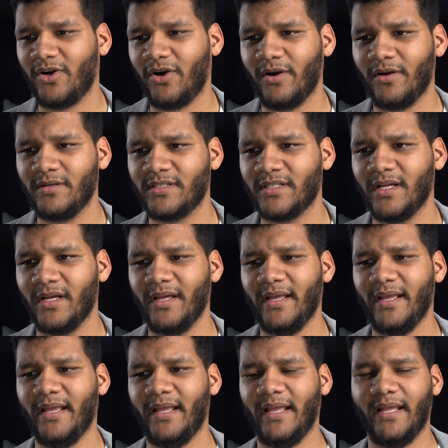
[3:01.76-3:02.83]
cards.
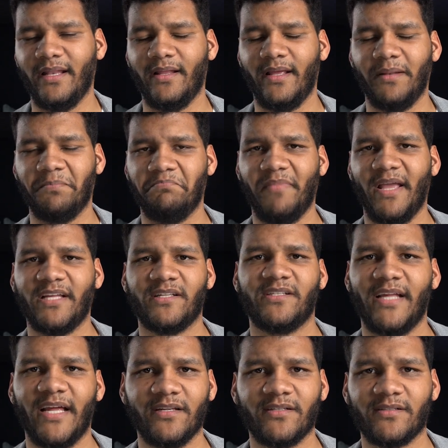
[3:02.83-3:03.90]
It it makes
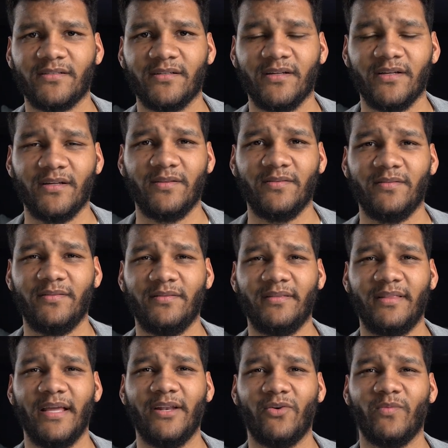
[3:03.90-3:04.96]
sense.
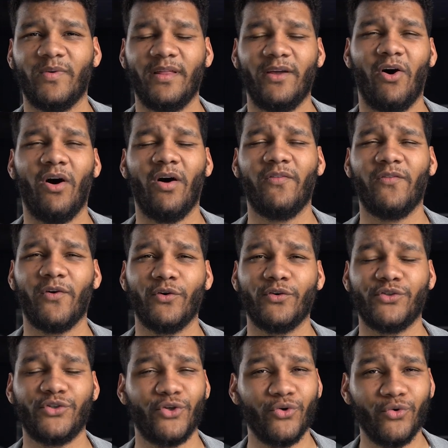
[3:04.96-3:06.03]
They don't really
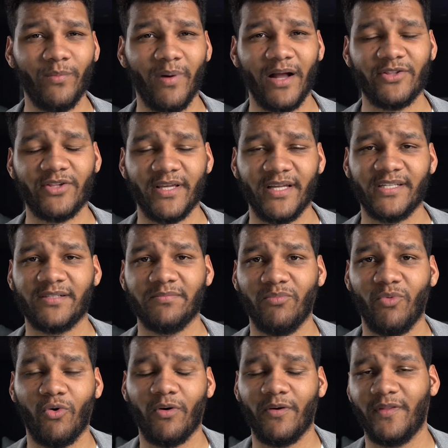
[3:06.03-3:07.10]
offer too much. It's
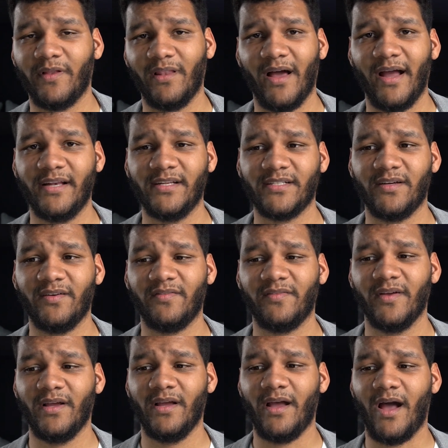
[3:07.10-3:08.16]
more on the lines of
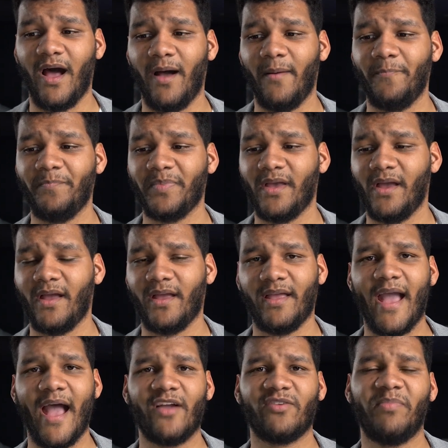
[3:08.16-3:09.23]
um,
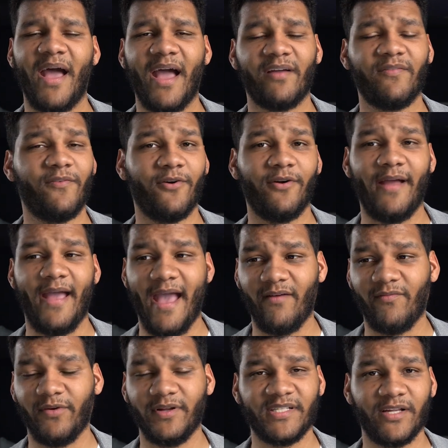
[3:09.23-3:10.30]
cash back for
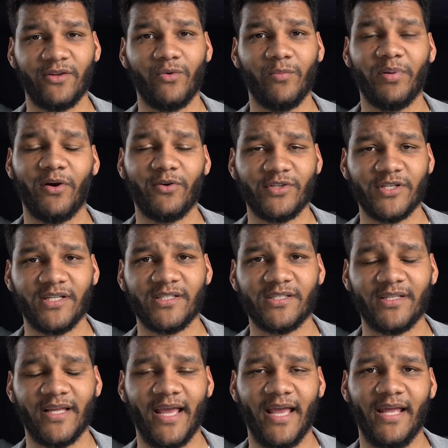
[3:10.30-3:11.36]
every single
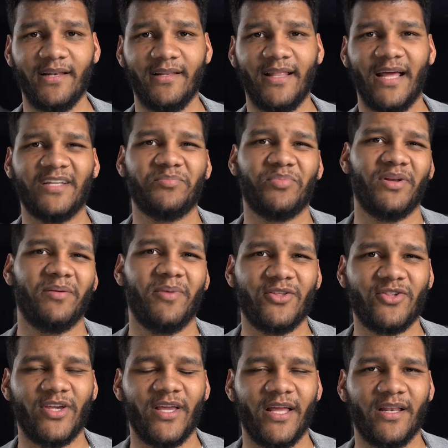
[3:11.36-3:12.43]
purchase, and that's pretty
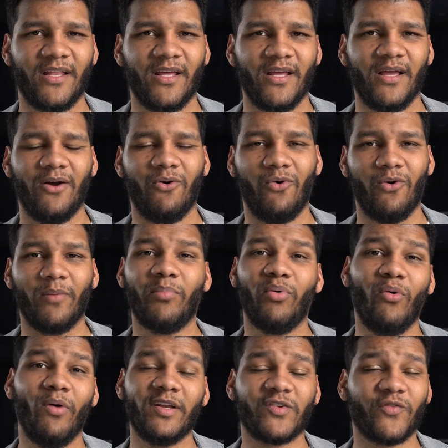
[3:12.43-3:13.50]
much it, or
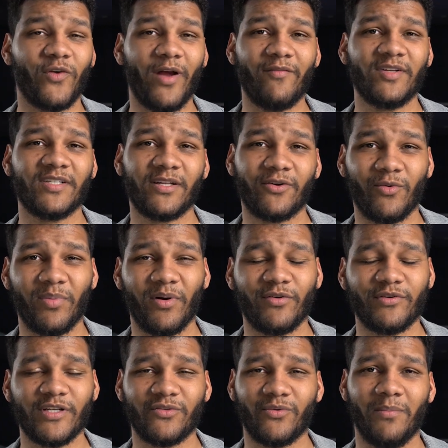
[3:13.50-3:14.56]
points for every single
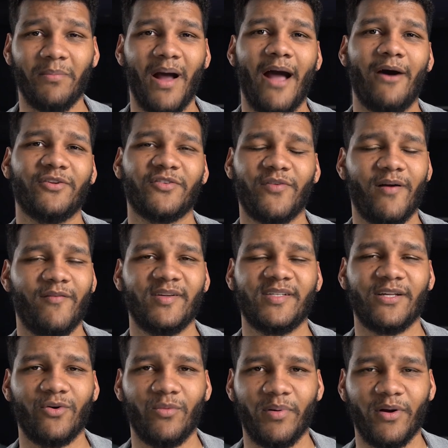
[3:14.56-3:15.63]
purchase, or miles for every
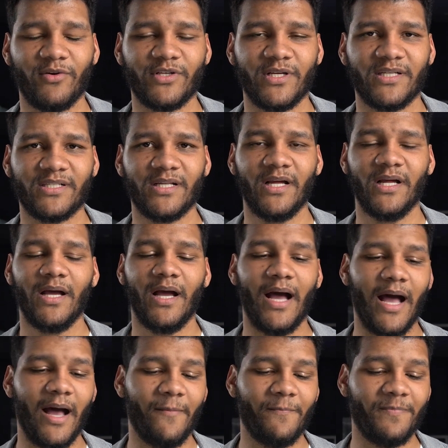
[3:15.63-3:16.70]
single purchase,
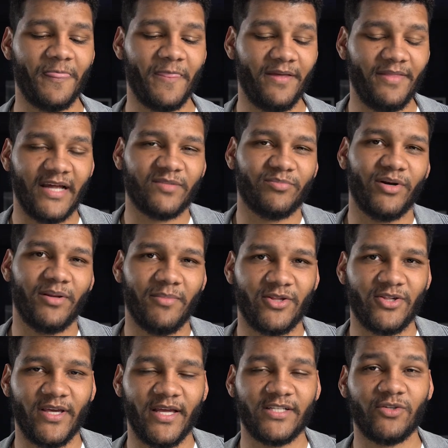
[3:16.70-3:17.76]
um, and that's pretty
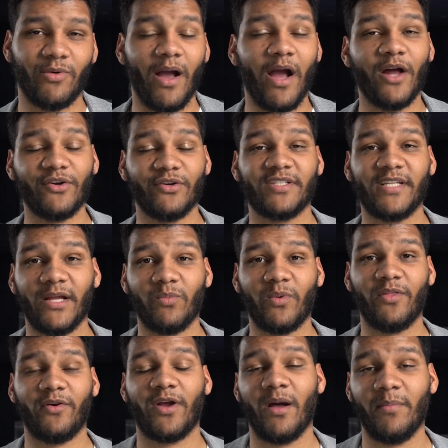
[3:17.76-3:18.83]
much it. So I understand
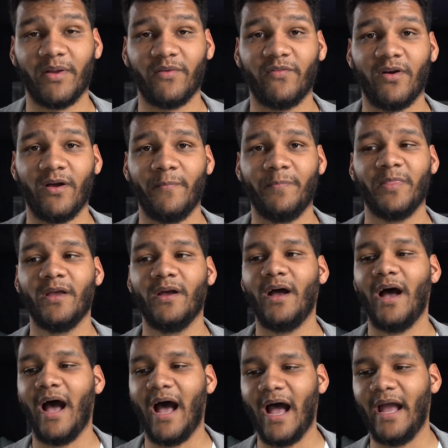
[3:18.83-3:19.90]
where they're coming from.
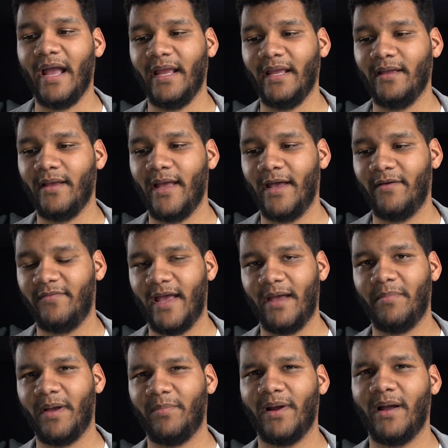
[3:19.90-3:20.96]
I have
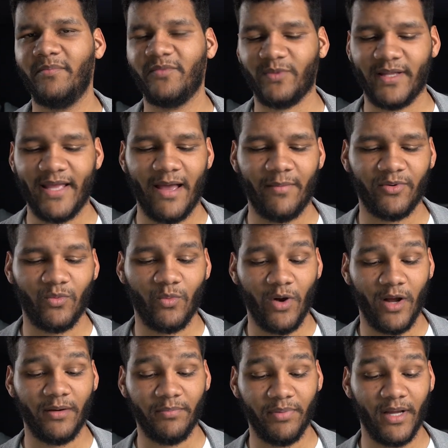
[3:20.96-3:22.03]
had my problems with Capital
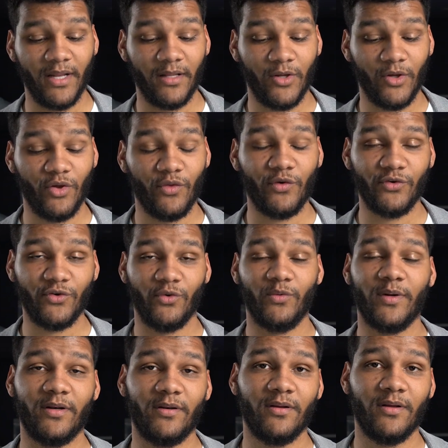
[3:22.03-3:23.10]
One, but they're
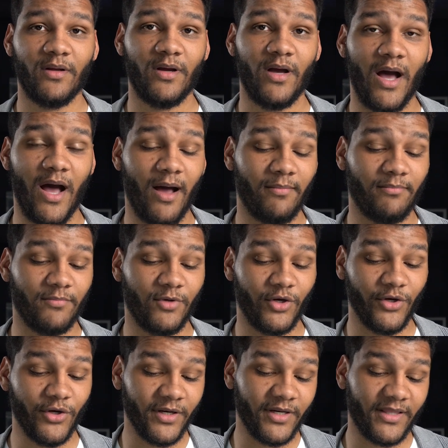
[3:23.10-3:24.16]
doing um,
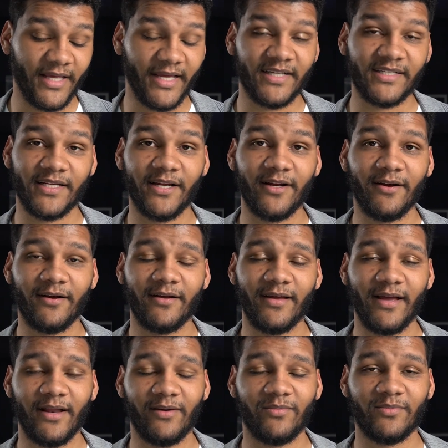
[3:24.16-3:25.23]
good things here
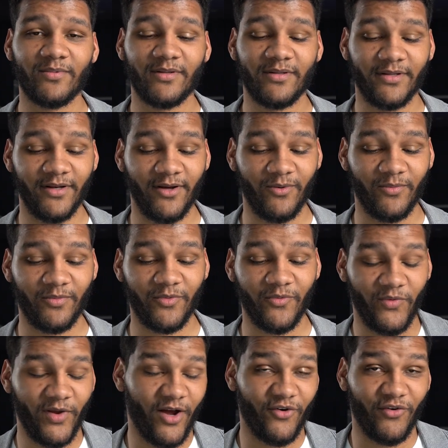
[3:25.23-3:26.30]
at you know,
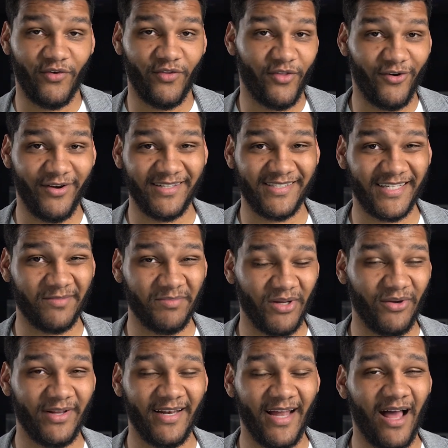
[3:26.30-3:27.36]
$336
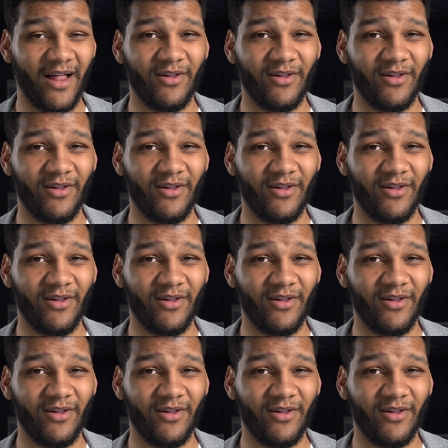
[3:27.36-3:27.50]
billion